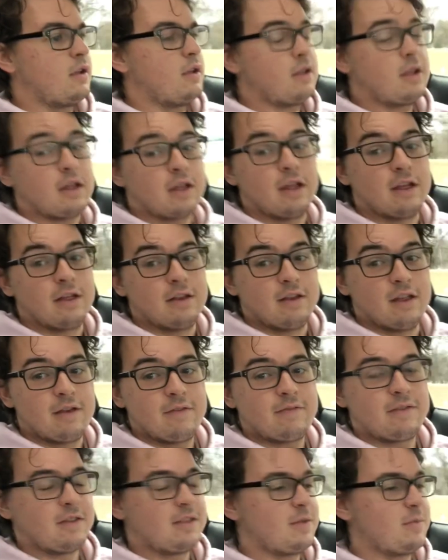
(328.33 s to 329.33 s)
Yeah,
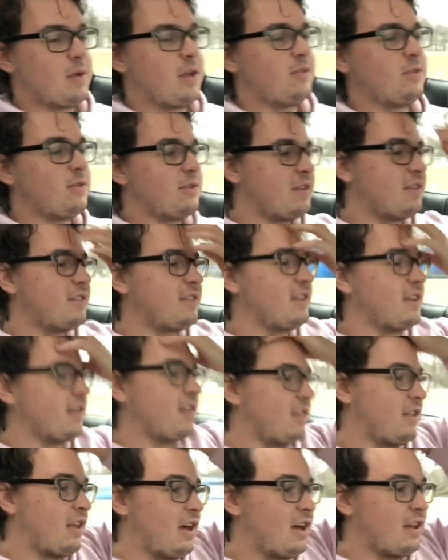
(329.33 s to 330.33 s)
definitely mess with this thing a
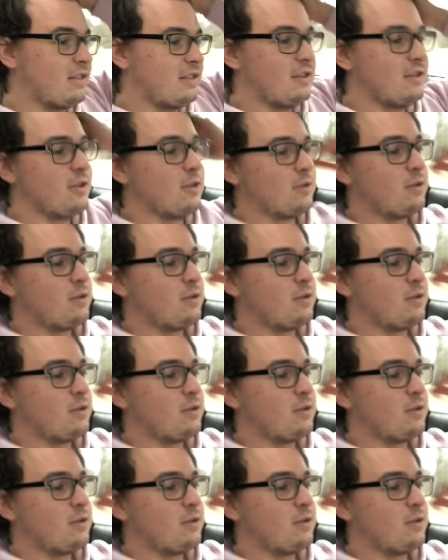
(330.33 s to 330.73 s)
lot though.